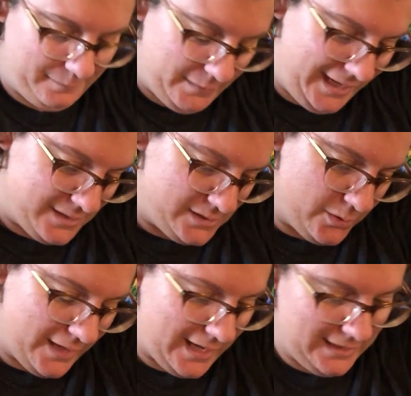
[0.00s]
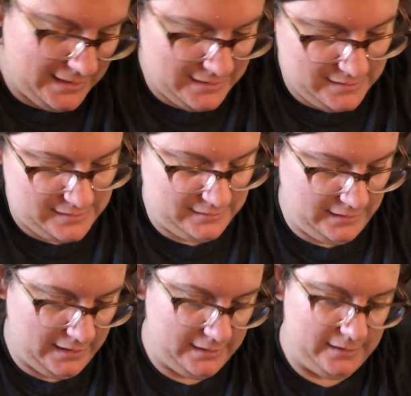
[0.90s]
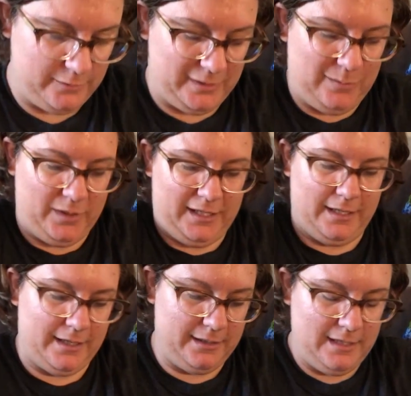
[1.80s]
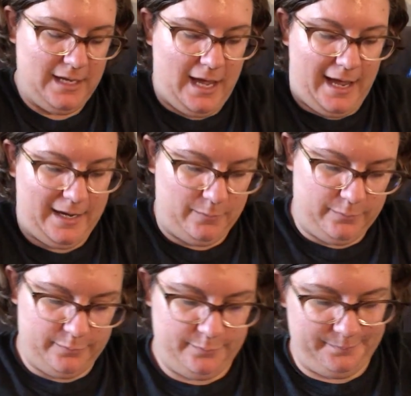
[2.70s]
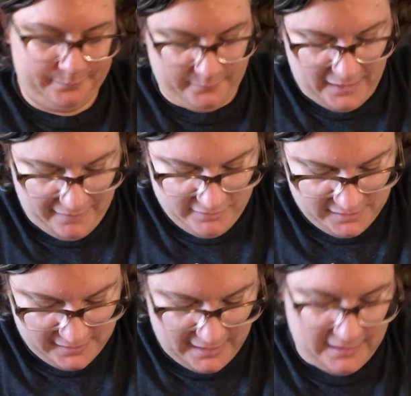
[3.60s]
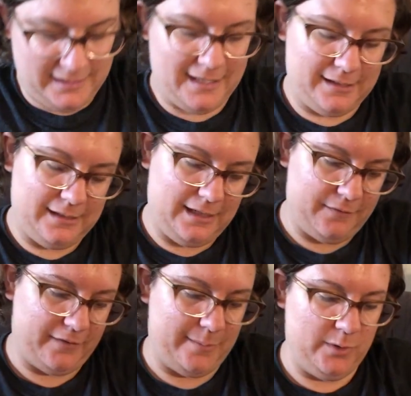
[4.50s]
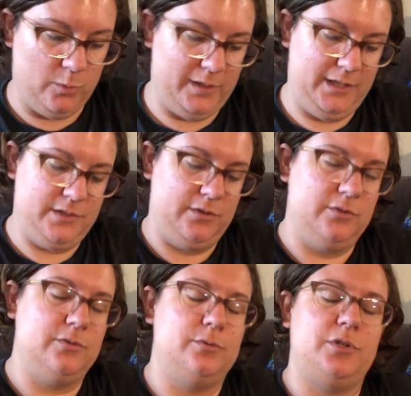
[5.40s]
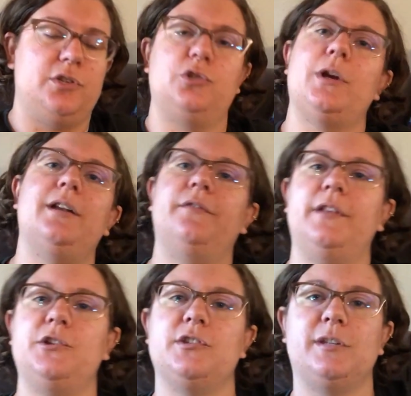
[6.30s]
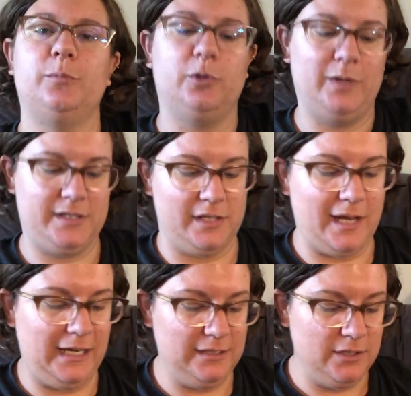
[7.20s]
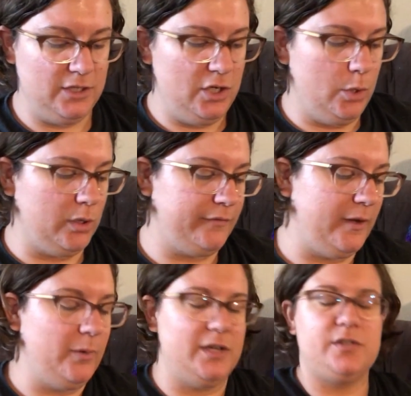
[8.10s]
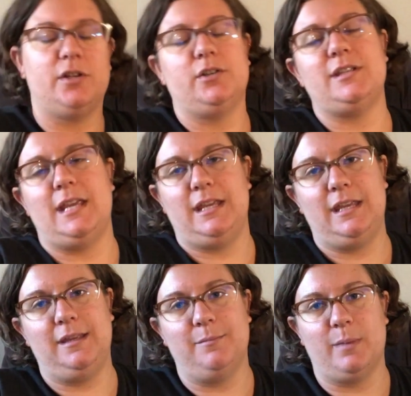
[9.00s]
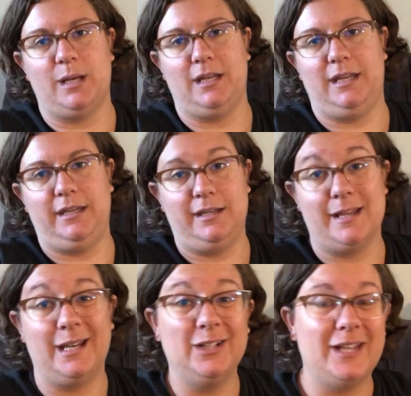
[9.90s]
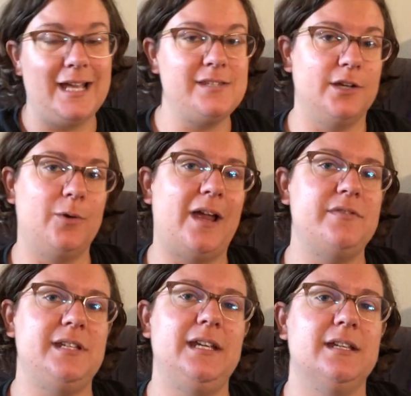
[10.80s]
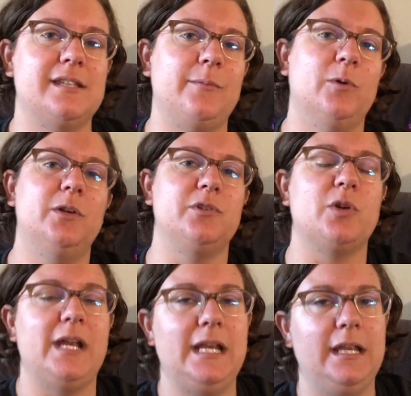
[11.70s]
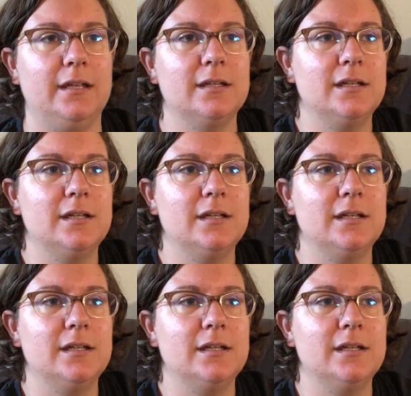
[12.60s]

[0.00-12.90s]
But yeah, so that is what I'm working on. I haven't decided yet if I'm going to just try to finish this up real quick tonight, or if I want to start taking my knitting class on Craftsy, because I'm going to a training